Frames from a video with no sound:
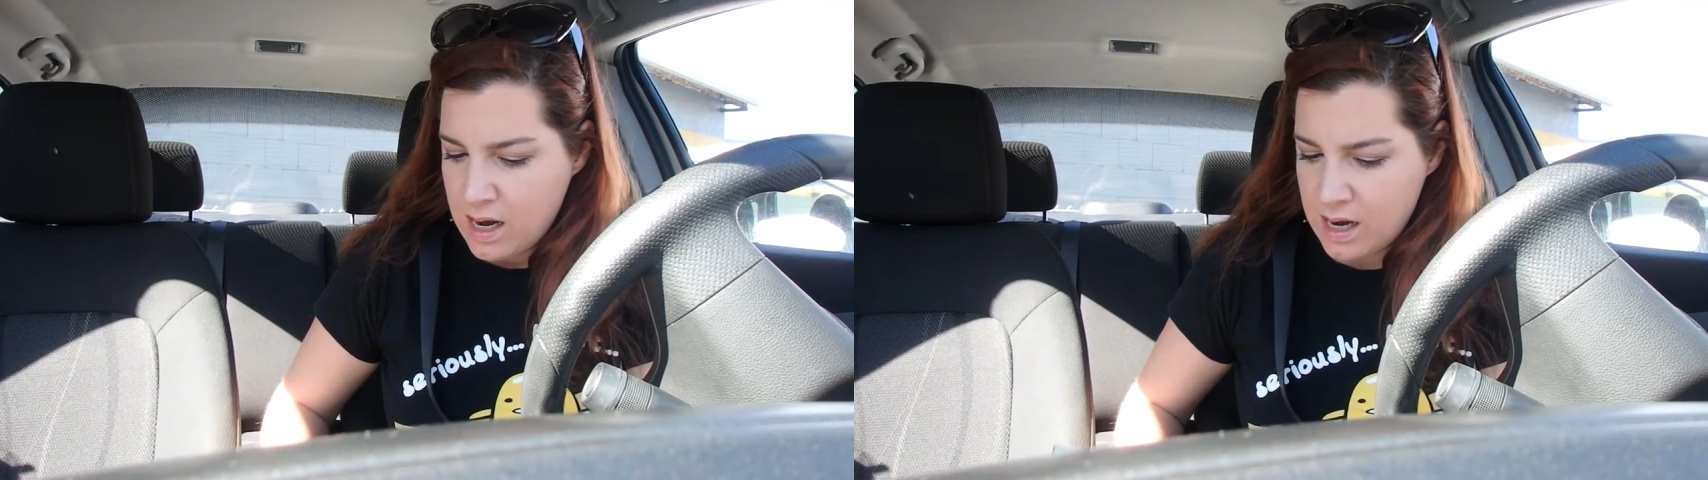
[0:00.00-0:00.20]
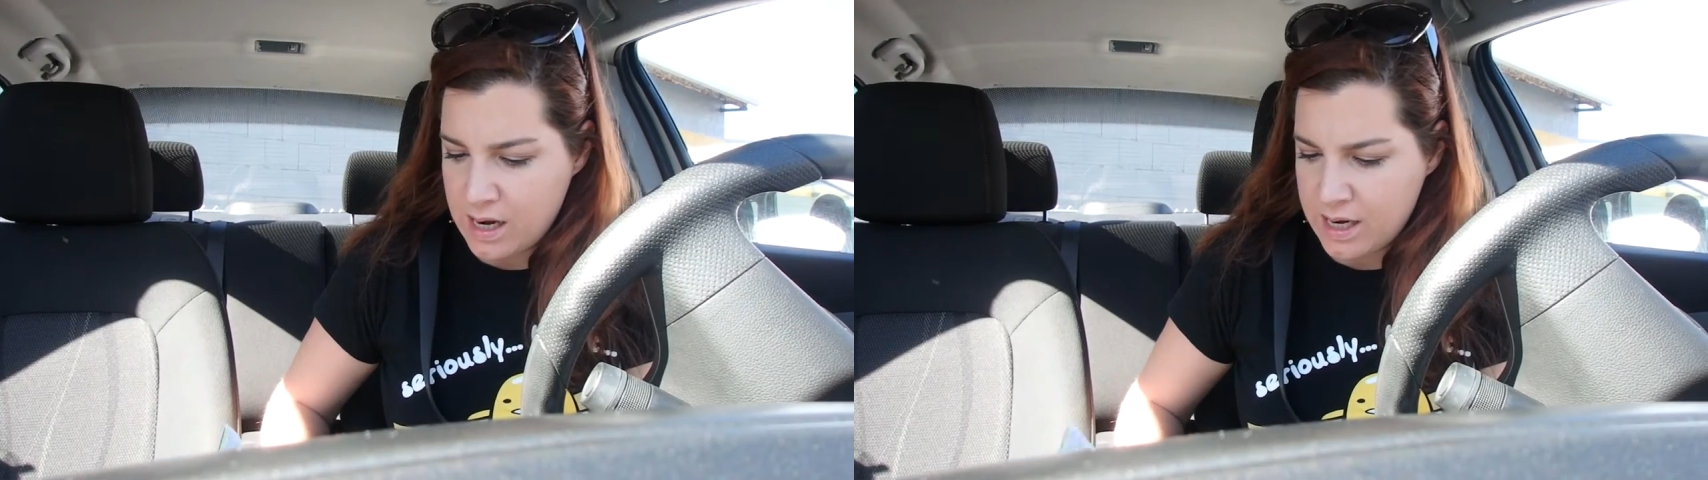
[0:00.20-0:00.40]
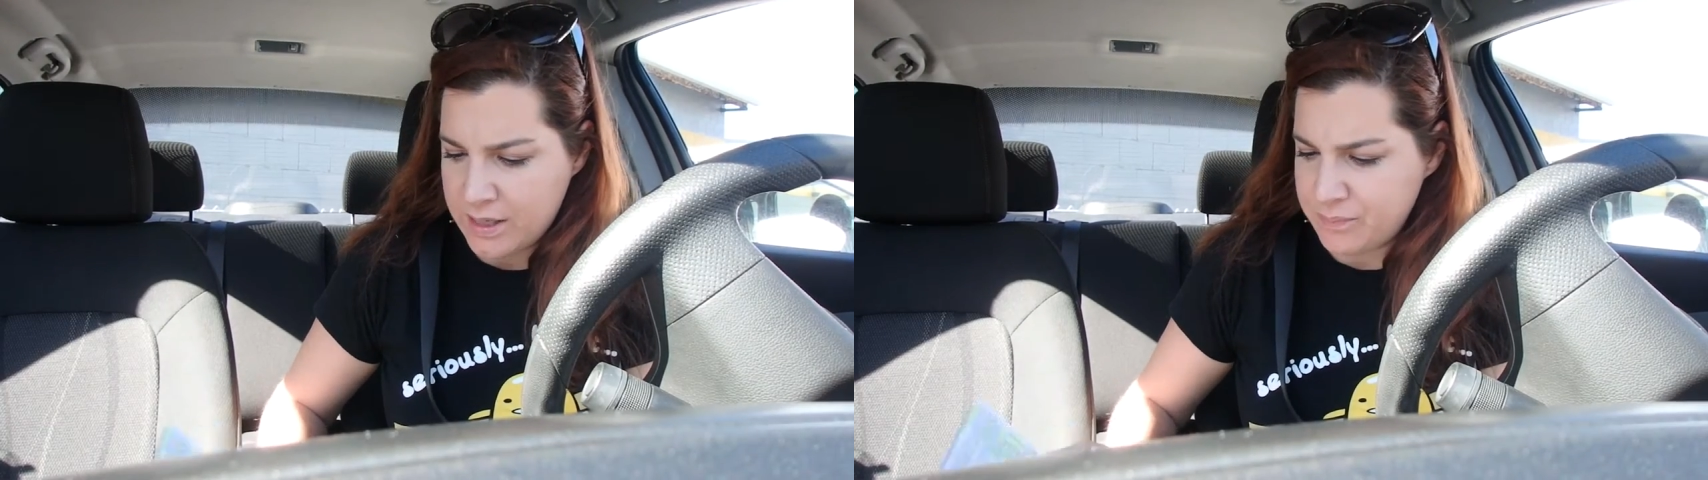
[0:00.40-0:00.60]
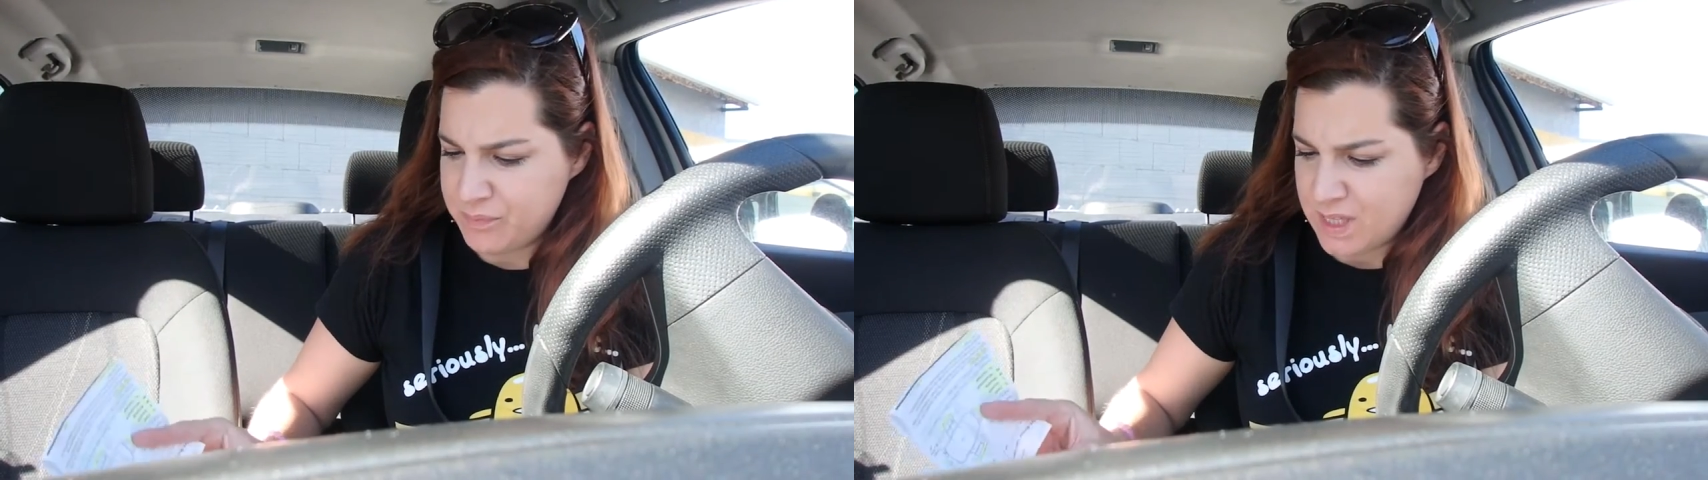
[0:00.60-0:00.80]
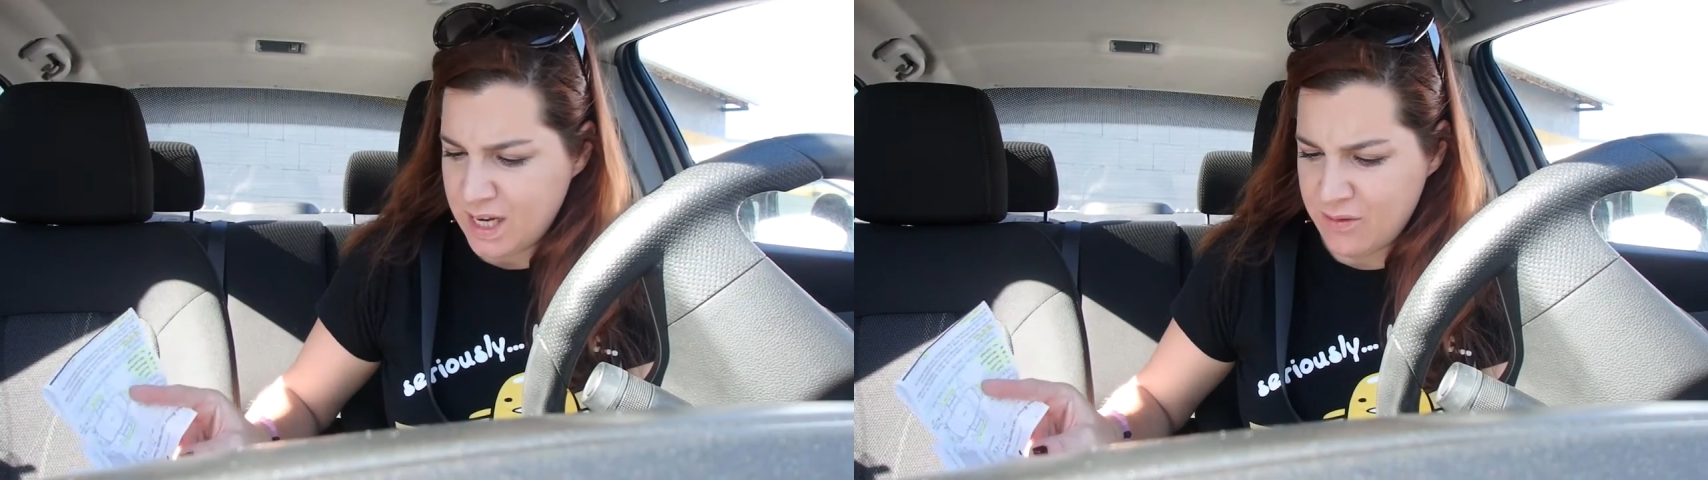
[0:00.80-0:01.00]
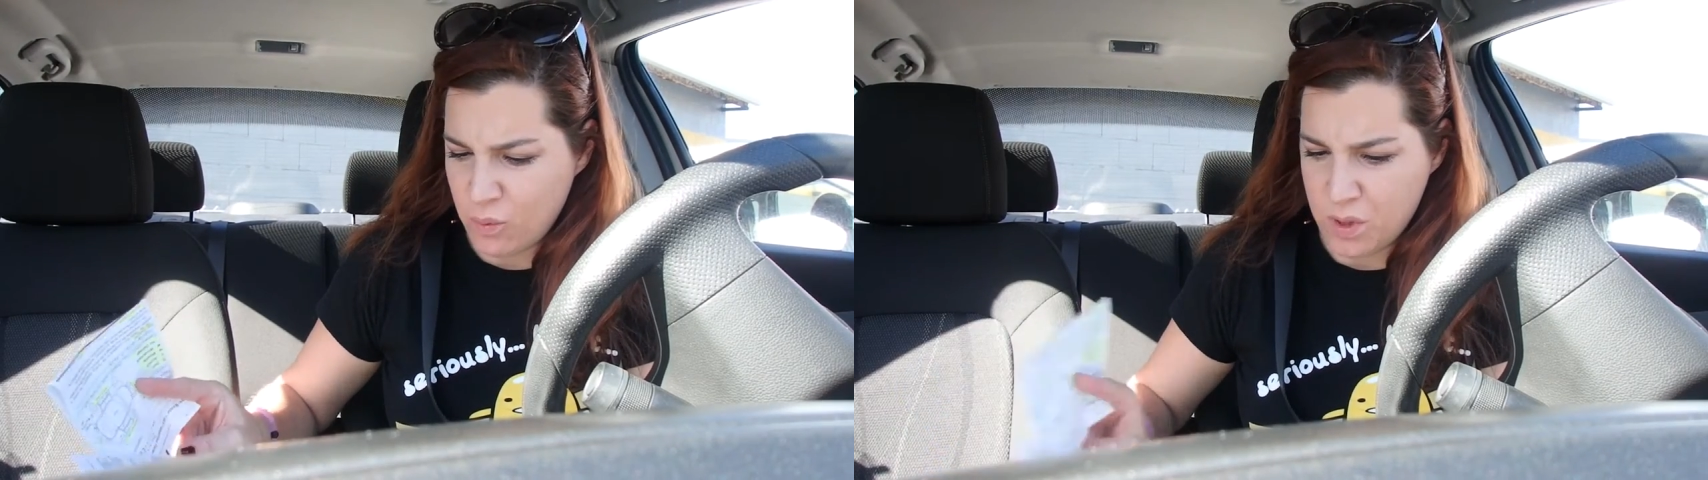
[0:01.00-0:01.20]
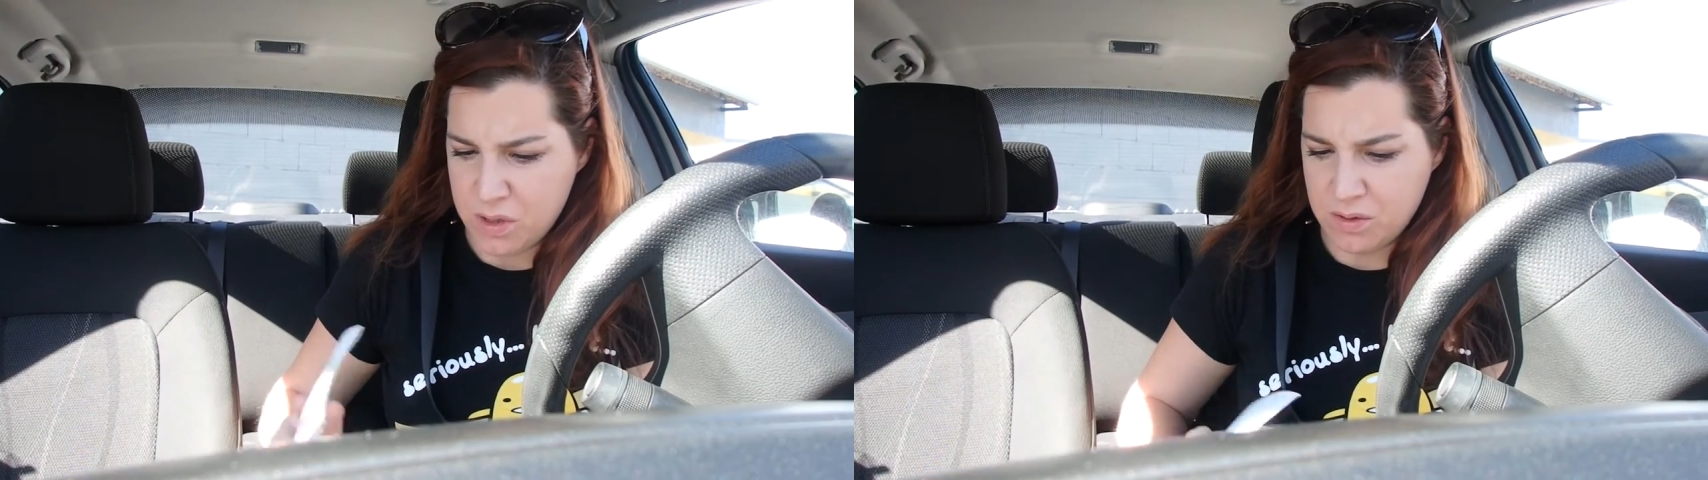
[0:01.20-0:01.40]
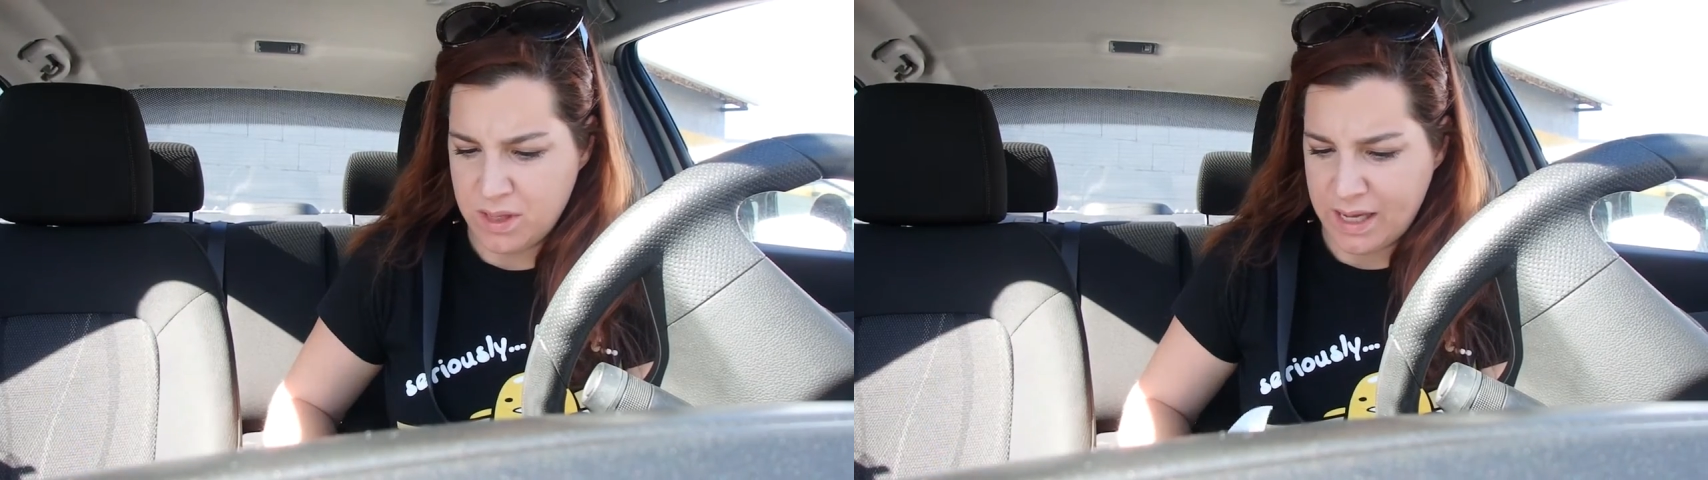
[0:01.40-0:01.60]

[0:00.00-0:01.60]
Um, they have weird,